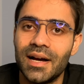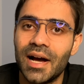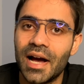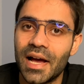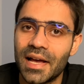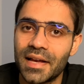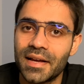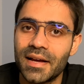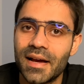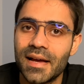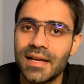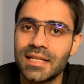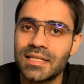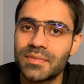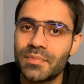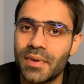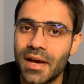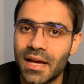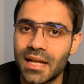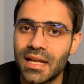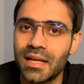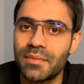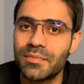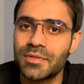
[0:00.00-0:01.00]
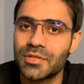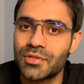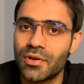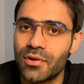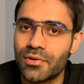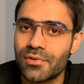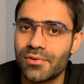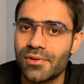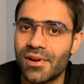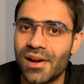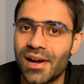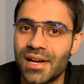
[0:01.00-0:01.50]
Hi guys, my name is
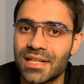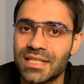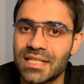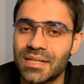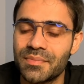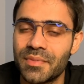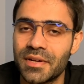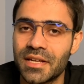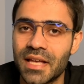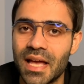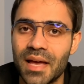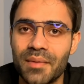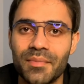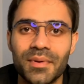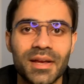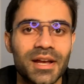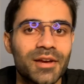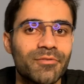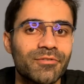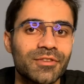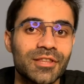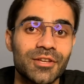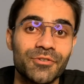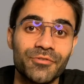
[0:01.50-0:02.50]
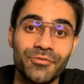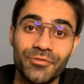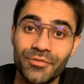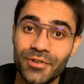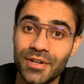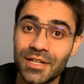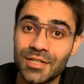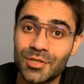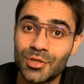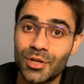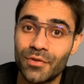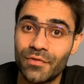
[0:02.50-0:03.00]
Dr. Asim and I'm here with the
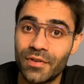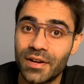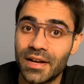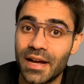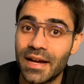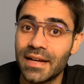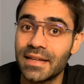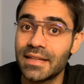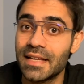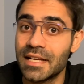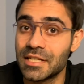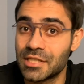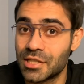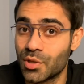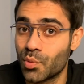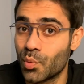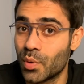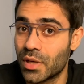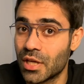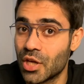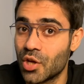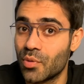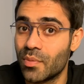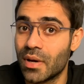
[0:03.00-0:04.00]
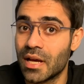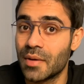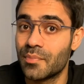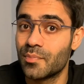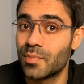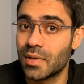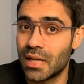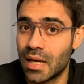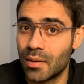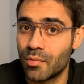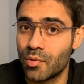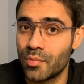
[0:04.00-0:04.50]
first of a kind teaching video by
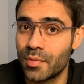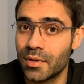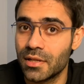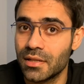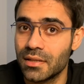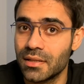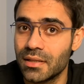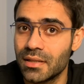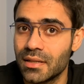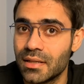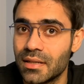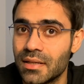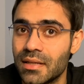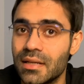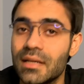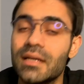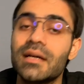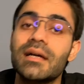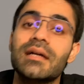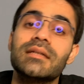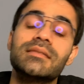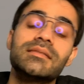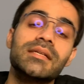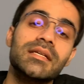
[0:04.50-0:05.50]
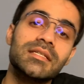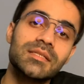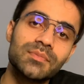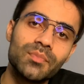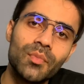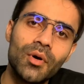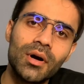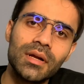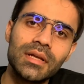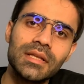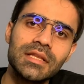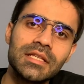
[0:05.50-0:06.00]
Plabable. It's a
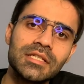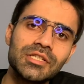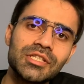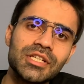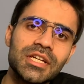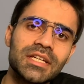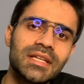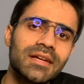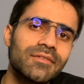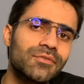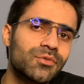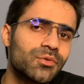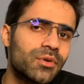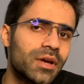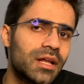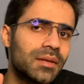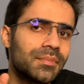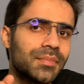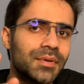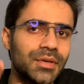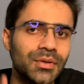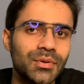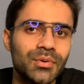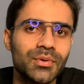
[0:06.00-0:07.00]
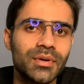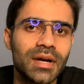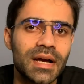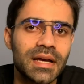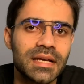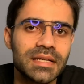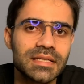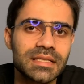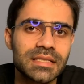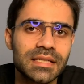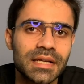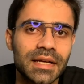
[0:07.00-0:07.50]
small initiative to help you
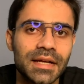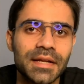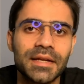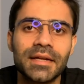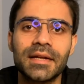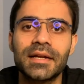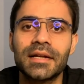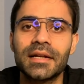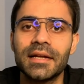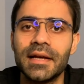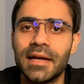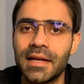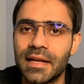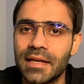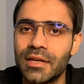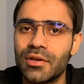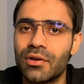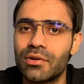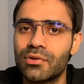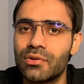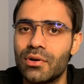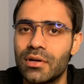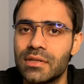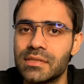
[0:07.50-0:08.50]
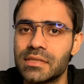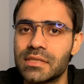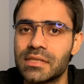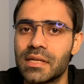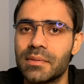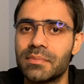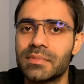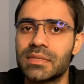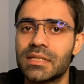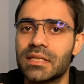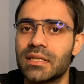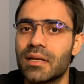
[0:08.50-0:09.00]
guys in clearing your
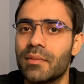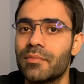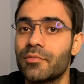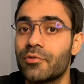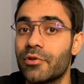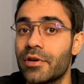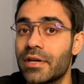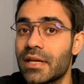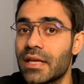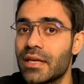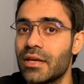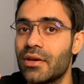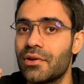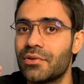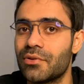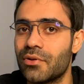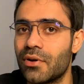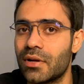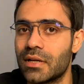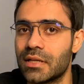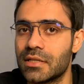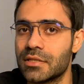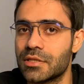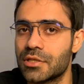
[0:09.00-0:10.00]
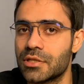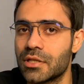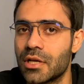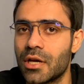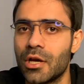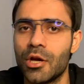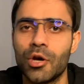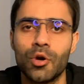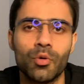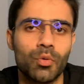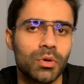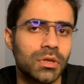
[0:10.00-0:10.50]
concepts and upgrading your knowledge
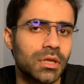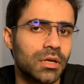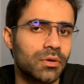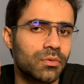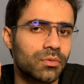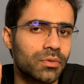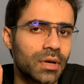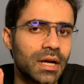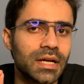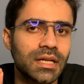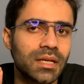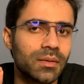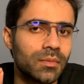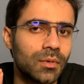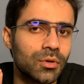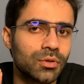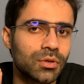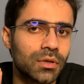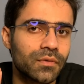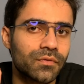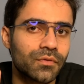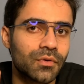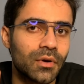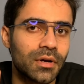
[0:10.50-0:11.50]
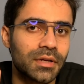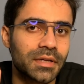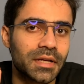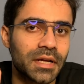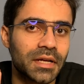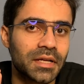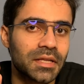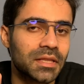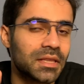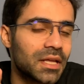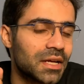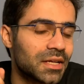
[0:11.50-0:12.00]
with the right amount of
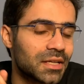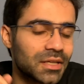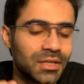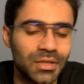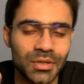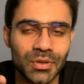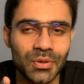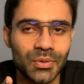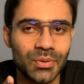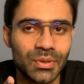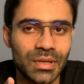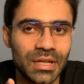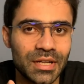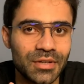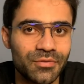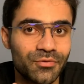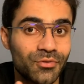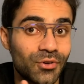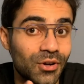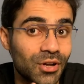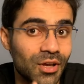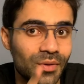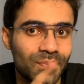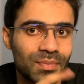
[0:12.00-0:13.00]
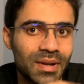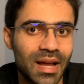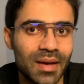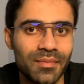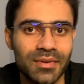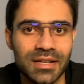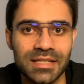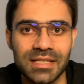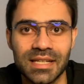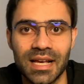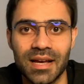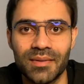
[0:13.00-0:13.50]
content that you need for your
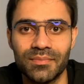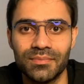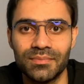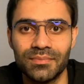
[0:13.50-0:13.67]
Plab exam.